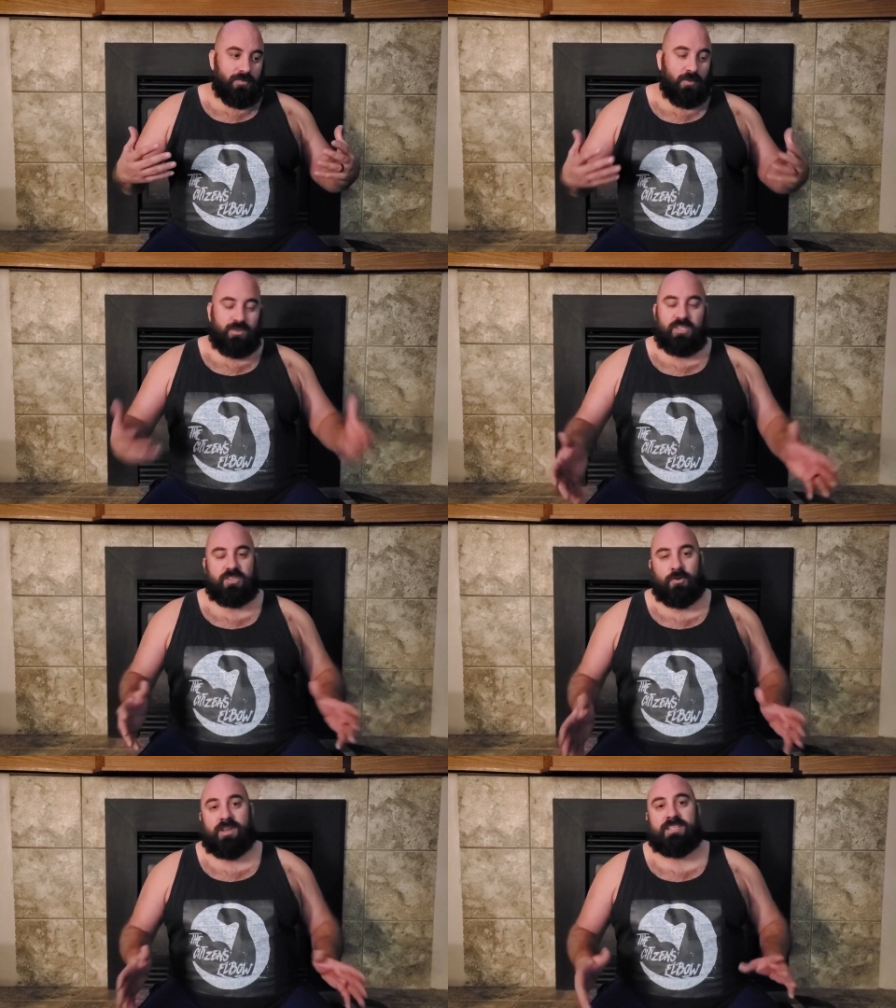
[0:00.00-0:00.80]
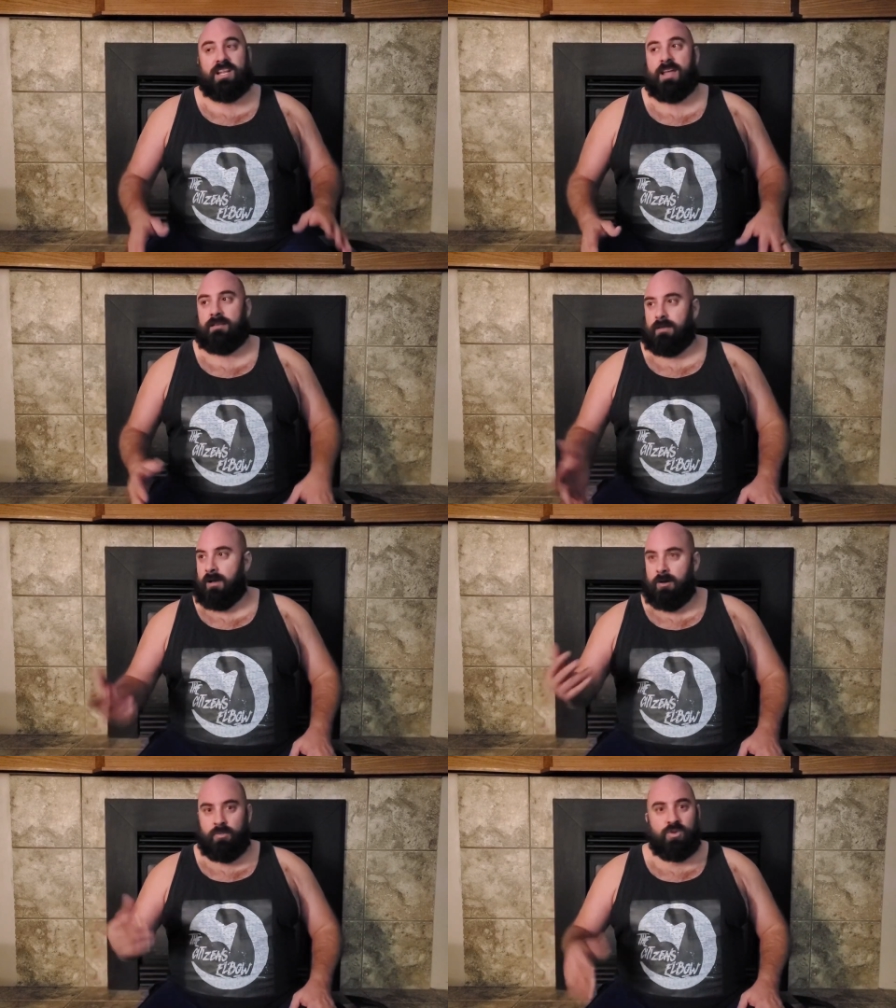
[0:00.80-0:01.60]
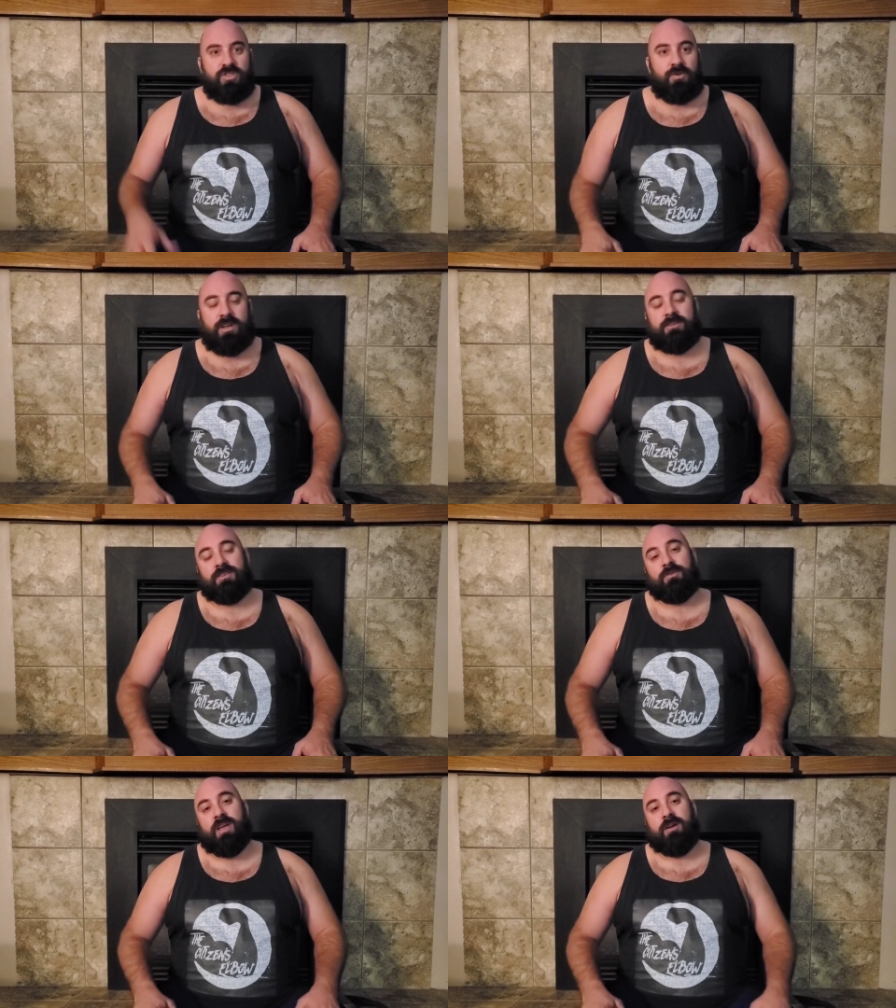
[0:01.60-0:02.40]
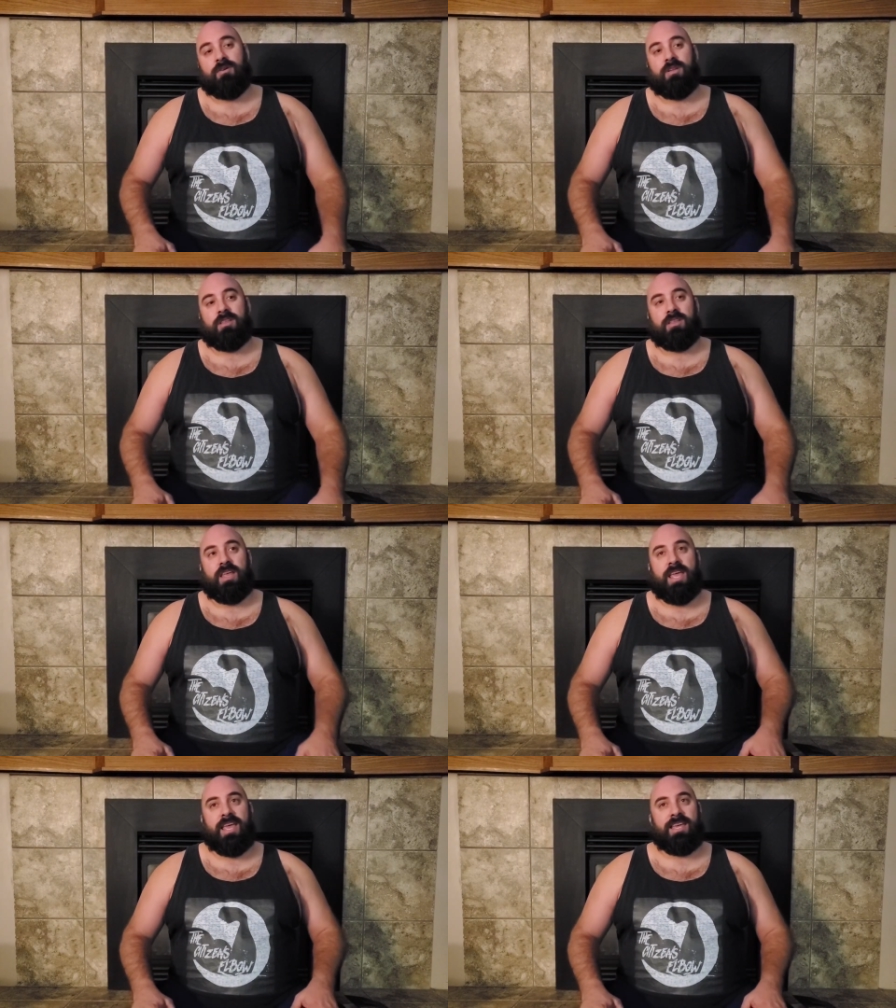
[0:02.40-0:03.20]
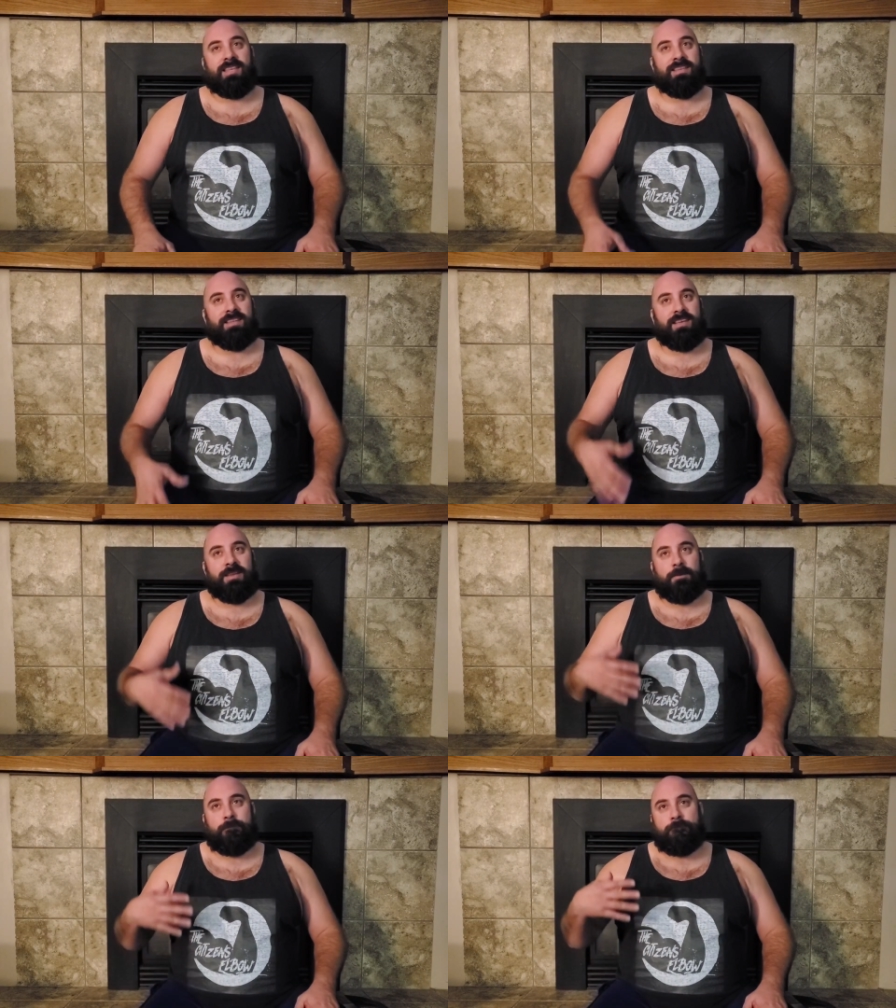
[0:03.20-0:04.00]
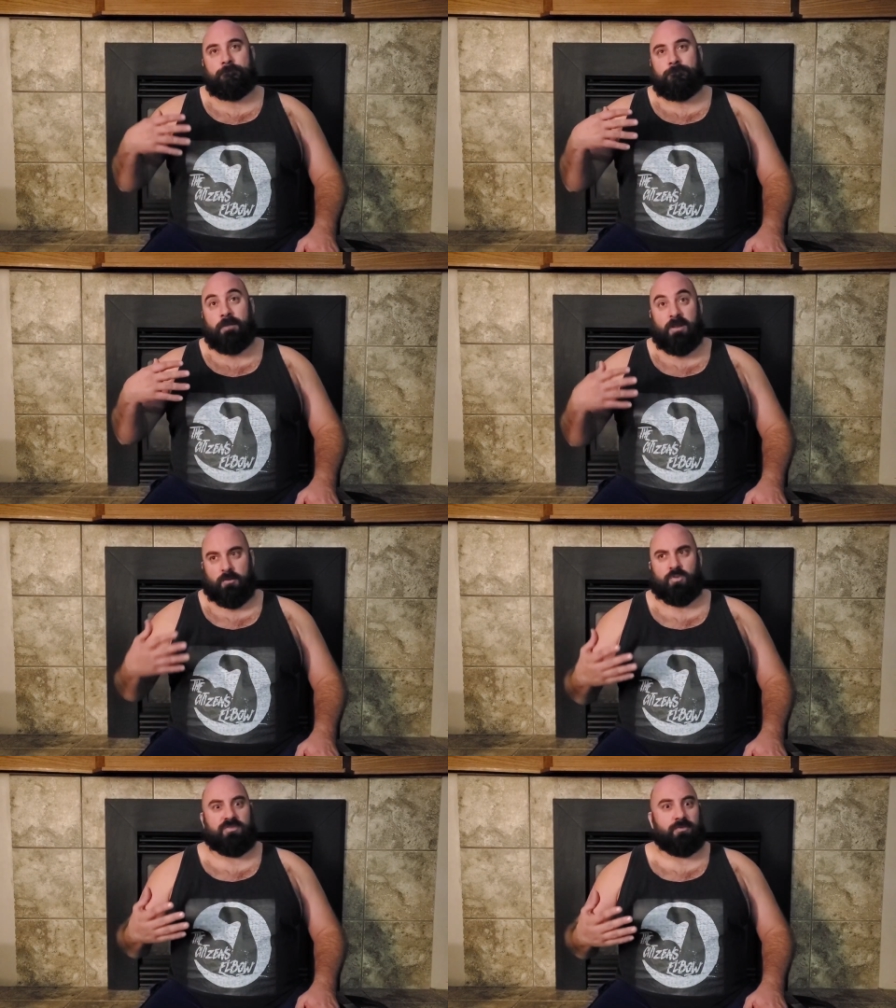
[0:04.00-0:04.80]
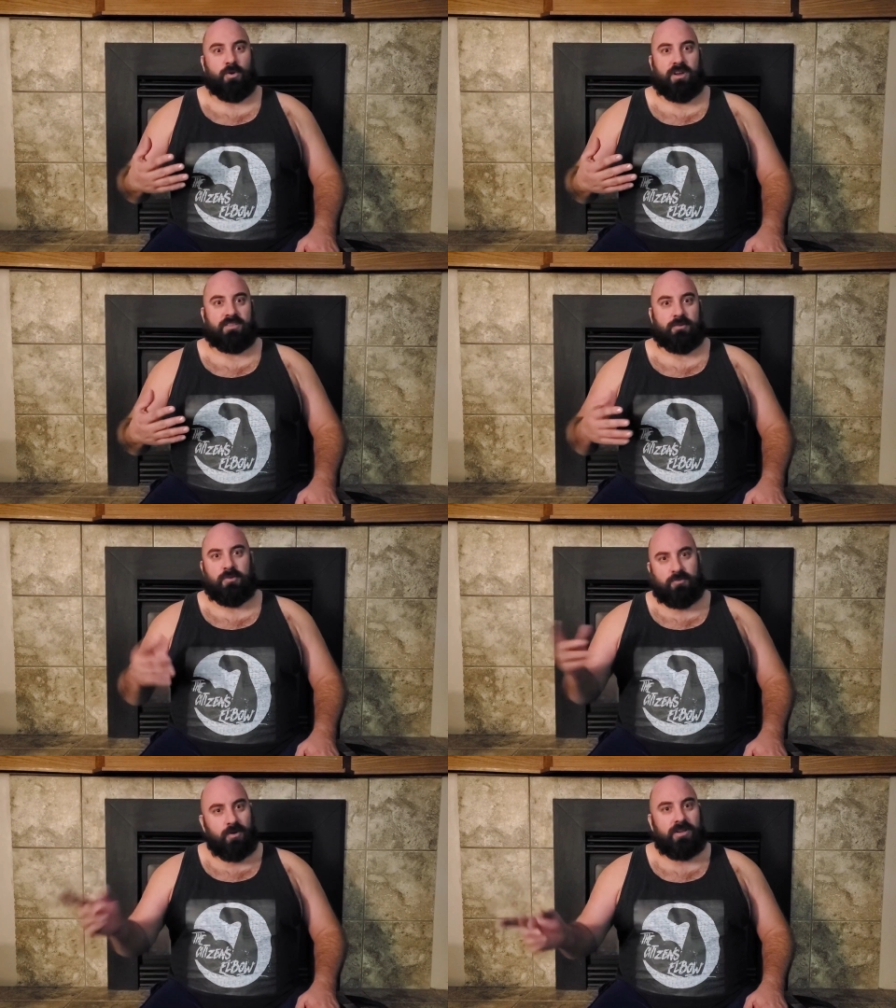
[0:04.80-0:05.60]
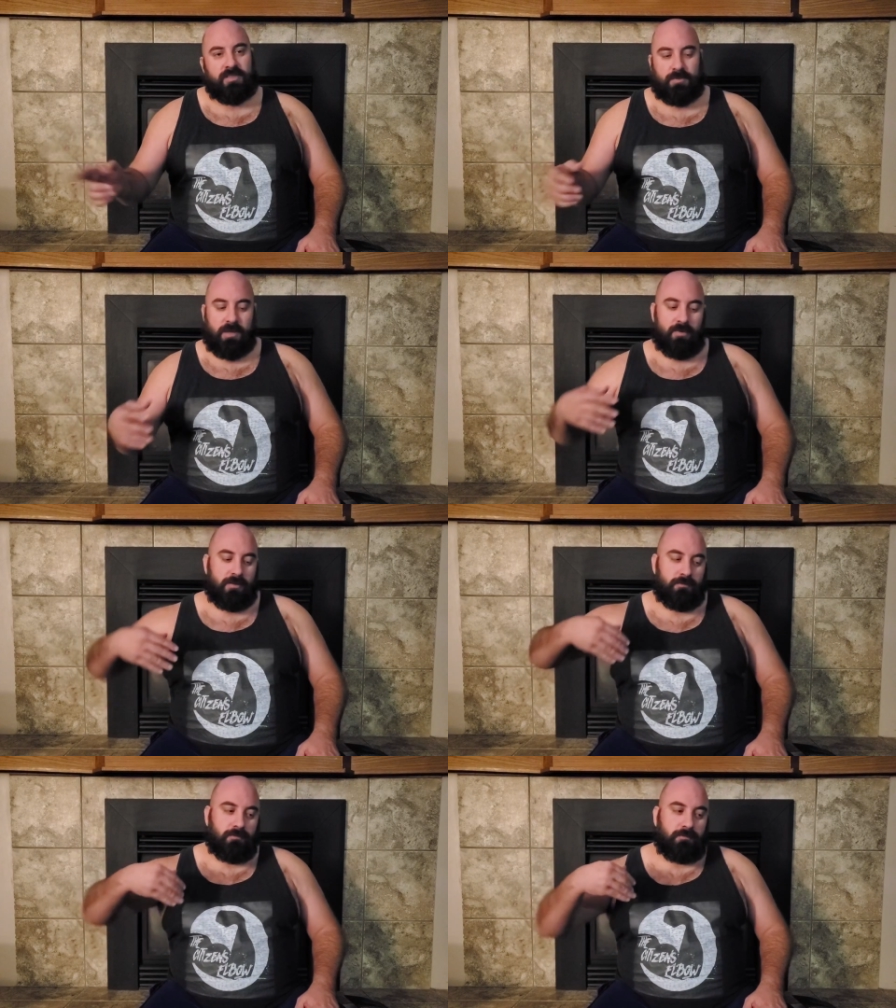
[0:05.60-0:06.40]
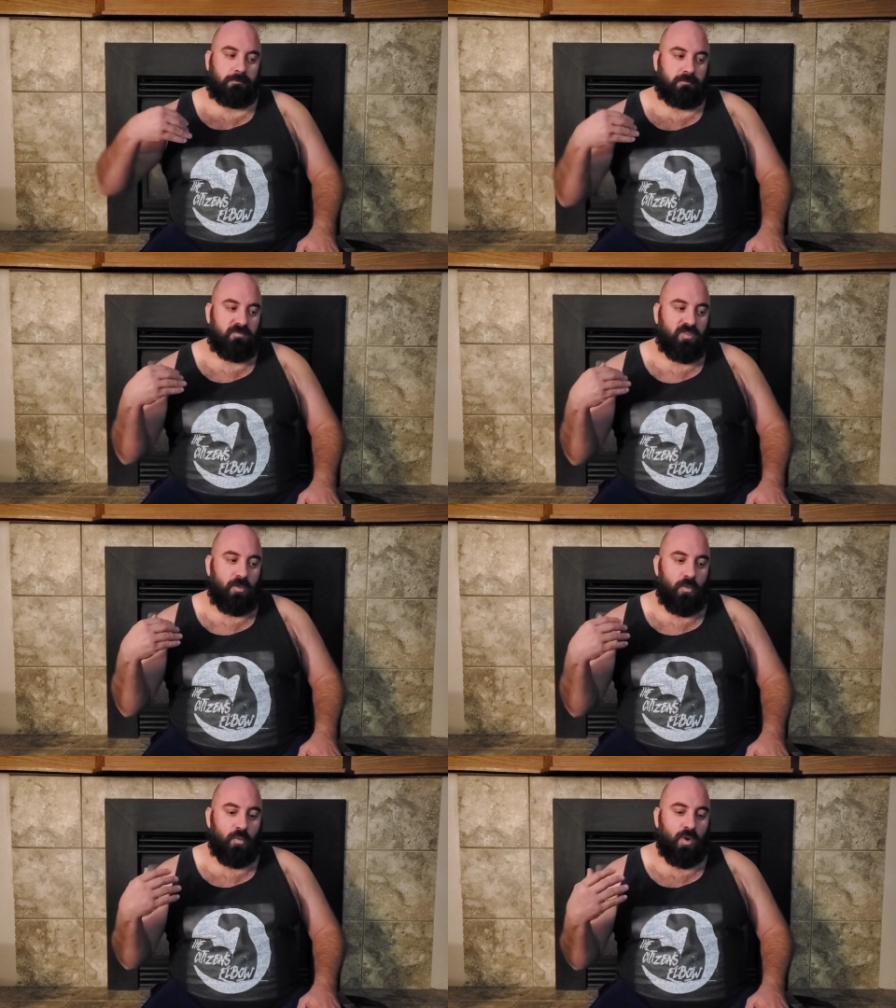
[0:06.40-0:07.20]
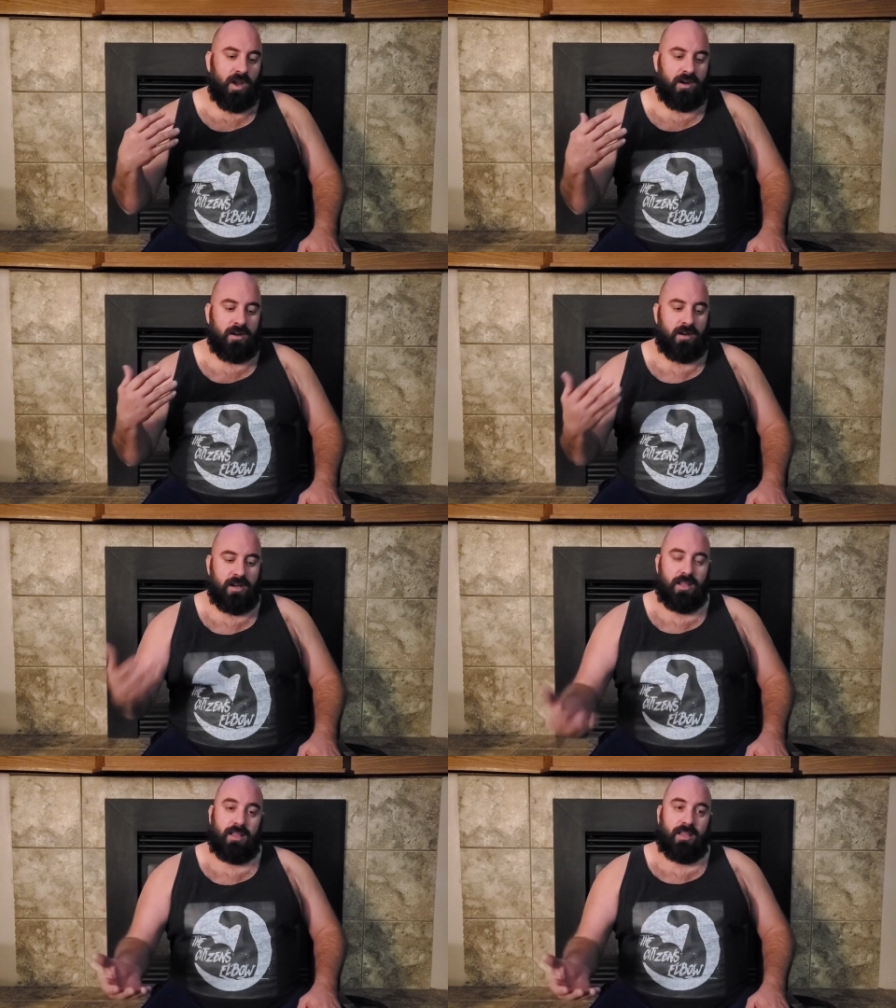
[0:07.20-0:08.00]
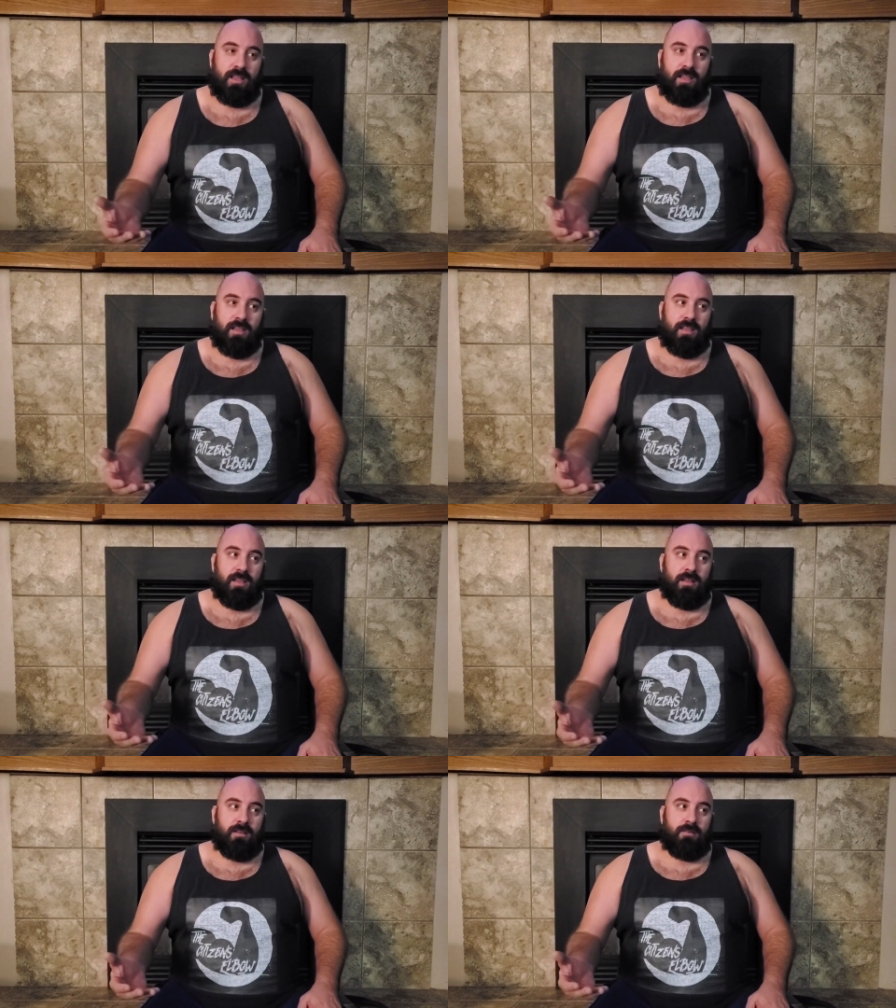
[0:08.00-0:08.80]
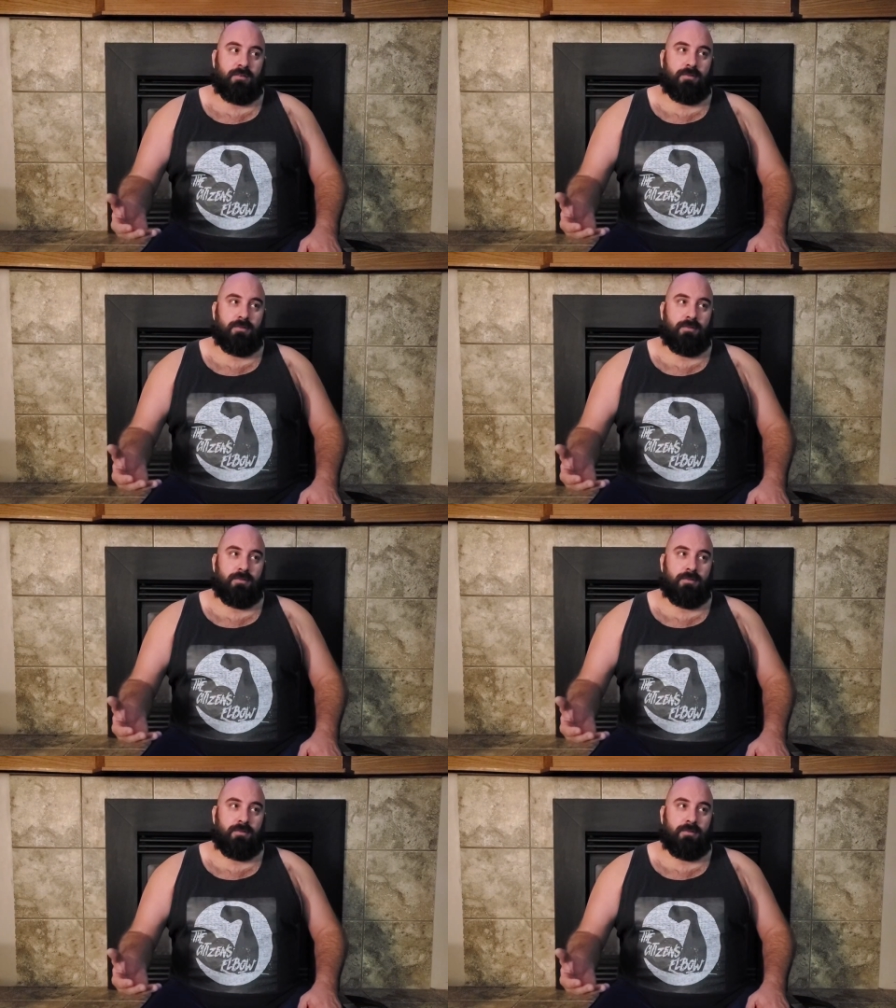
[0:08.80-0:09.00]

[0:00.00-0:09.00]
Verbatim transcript: there was this crazy night oh, almost three years ago now, and almost four years ago, before years September, where. Uh,